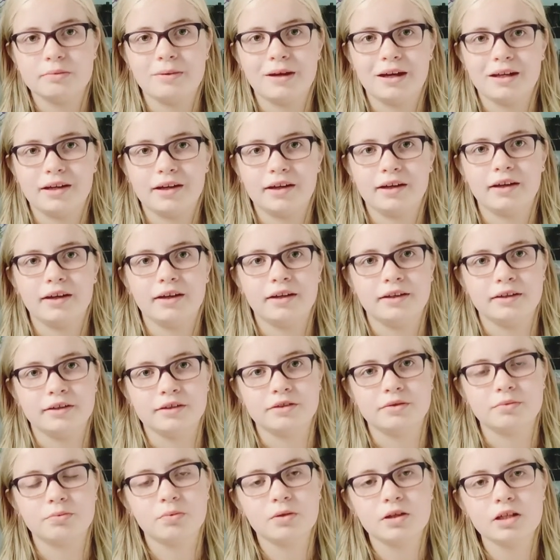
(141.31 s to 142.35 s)
bedding
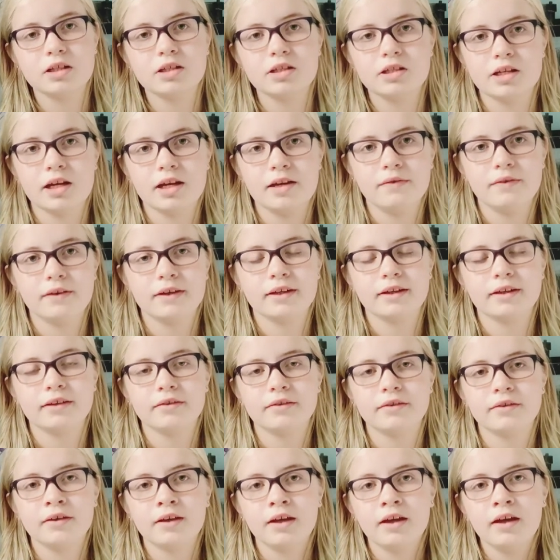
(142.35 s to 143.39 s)
is wood
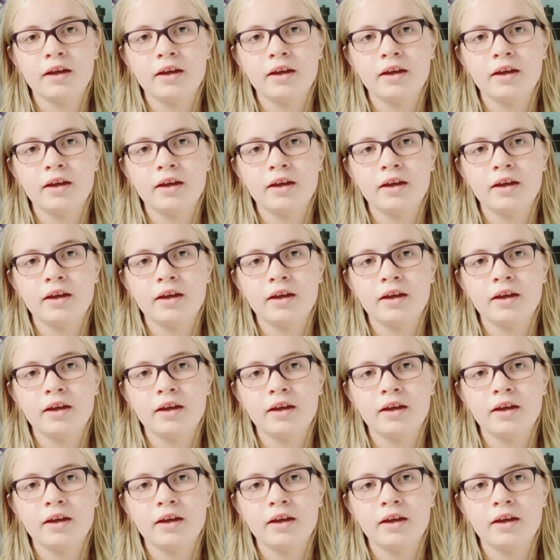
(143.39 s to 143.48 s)
shavings,